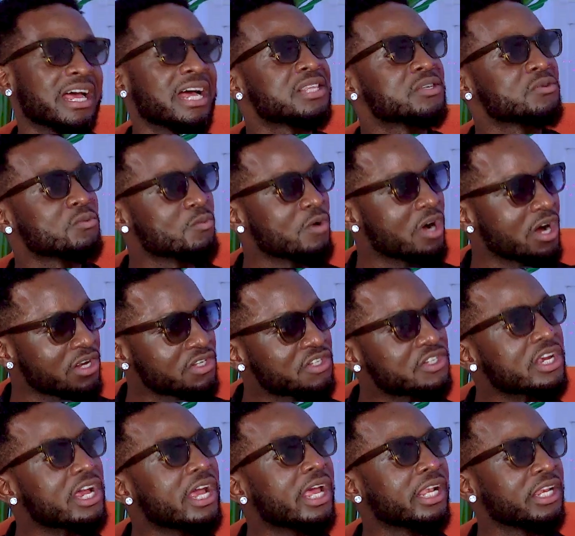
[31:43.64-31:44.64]
to watch
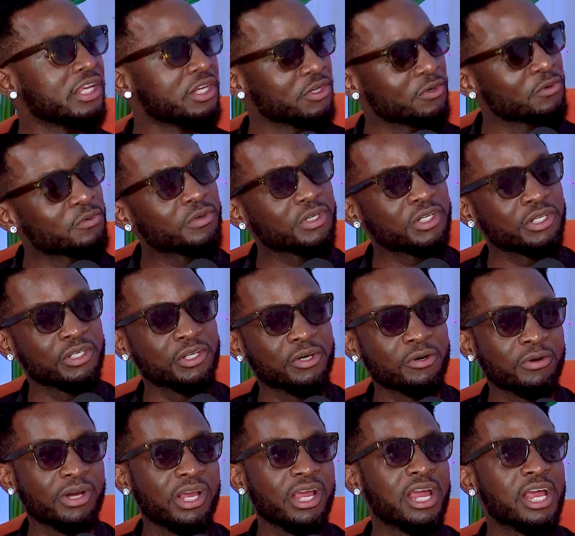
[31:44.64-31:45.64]
and you know.
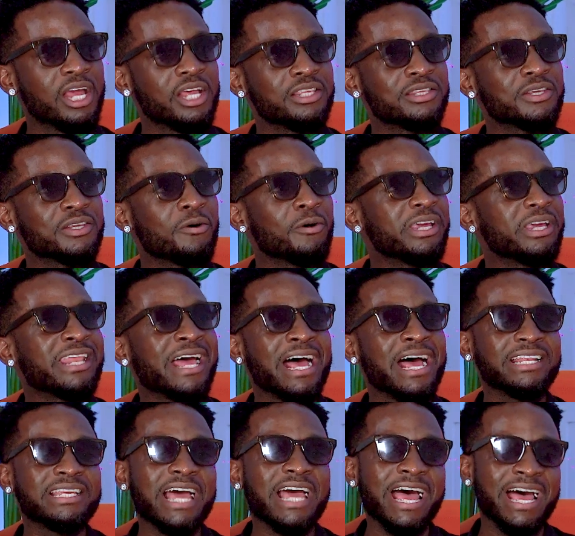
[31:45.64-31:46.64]
So I
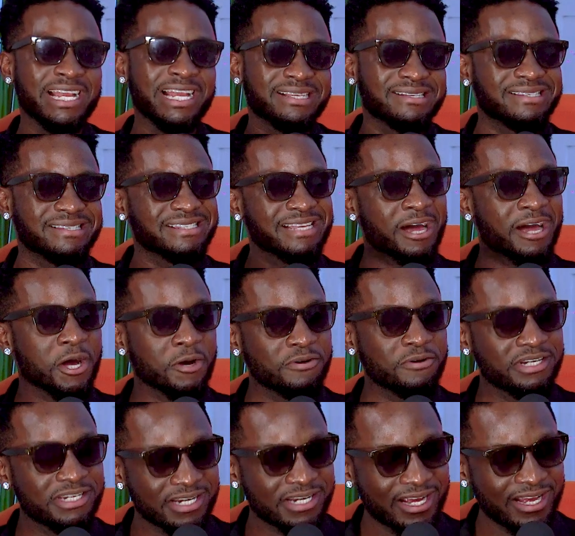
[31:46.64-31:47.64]
had to
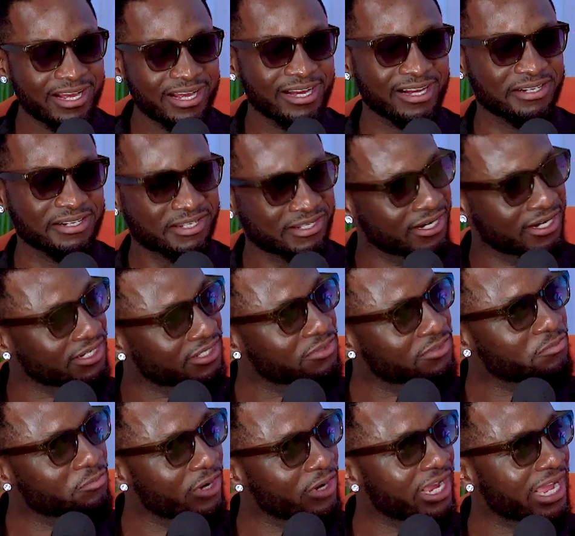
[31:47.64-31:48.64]
sound a
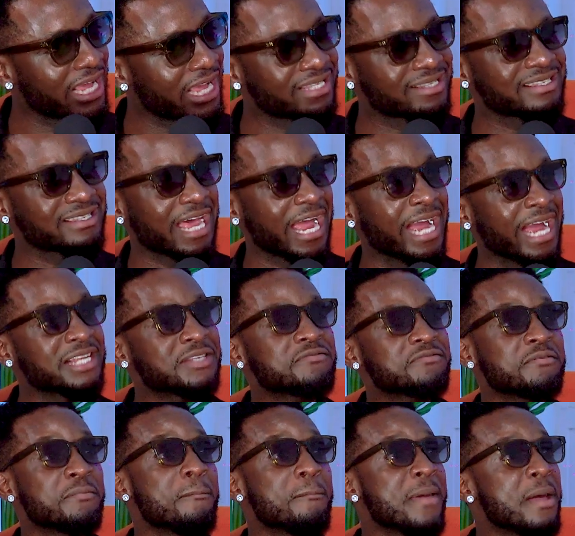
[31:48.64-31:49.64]
certain way. I had to
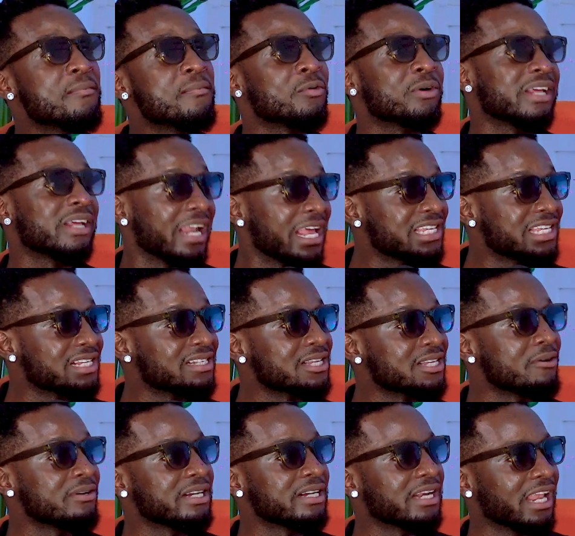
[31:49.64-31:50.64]
remember what Elijah
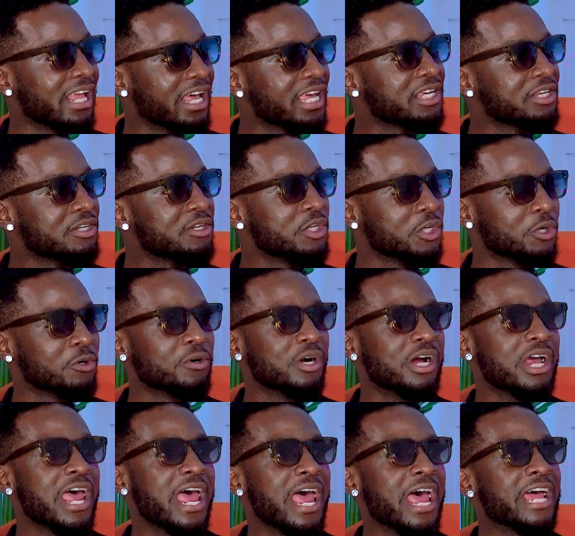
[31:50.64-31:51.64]
sounded like, you know,
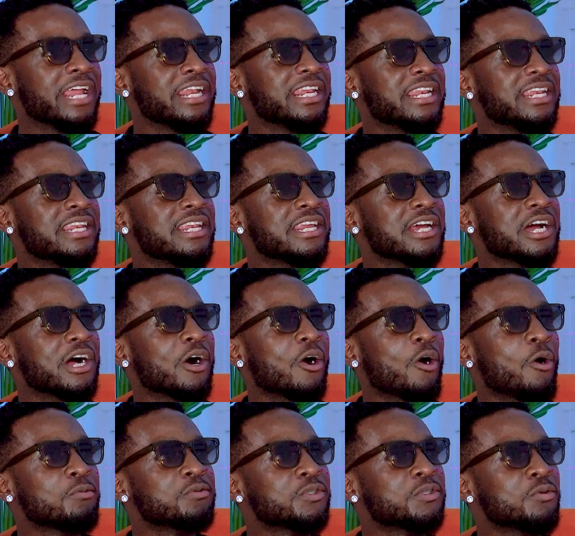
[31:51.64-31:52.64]
and
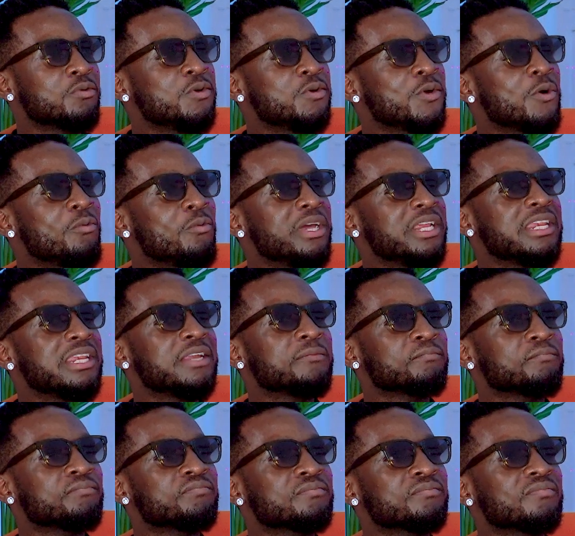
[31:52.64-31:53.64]
also knowing
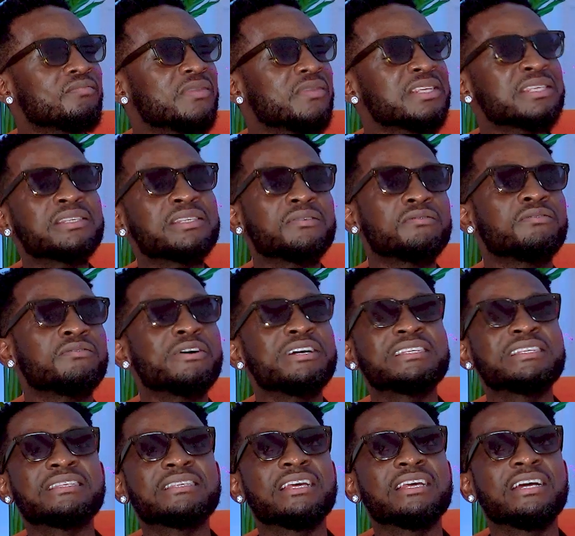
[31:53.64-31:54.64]
this is the
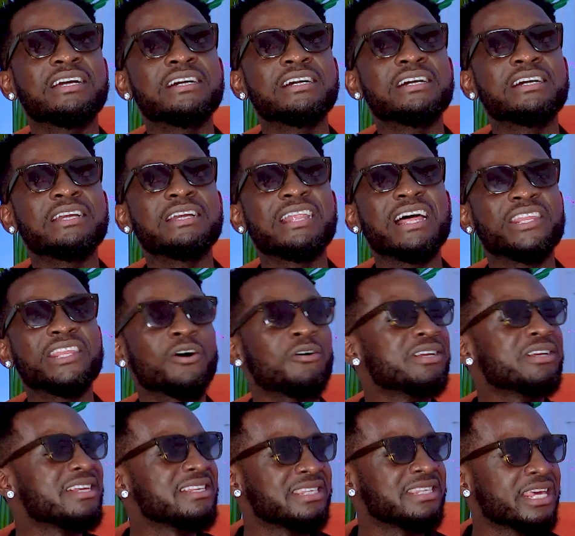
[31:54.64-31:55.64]
voice that the
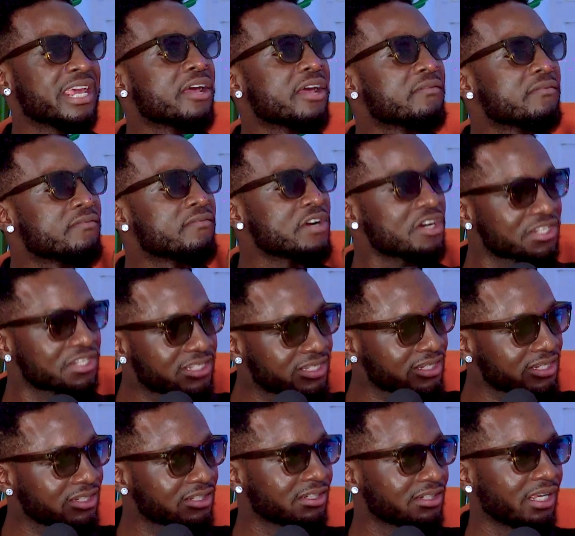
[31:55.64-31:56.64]
audience hear first
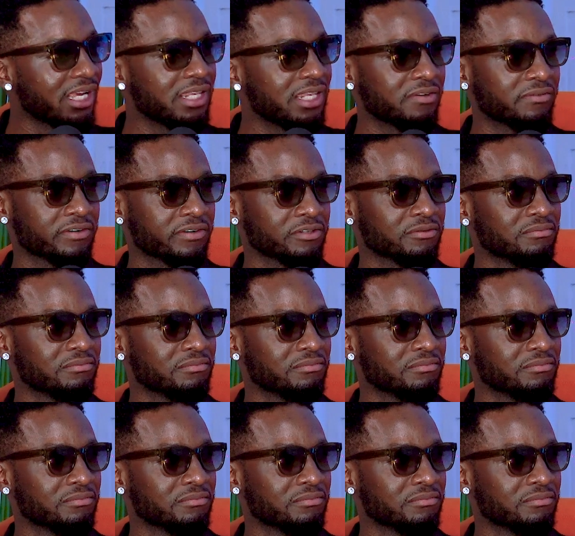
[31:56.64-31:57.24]
in the film.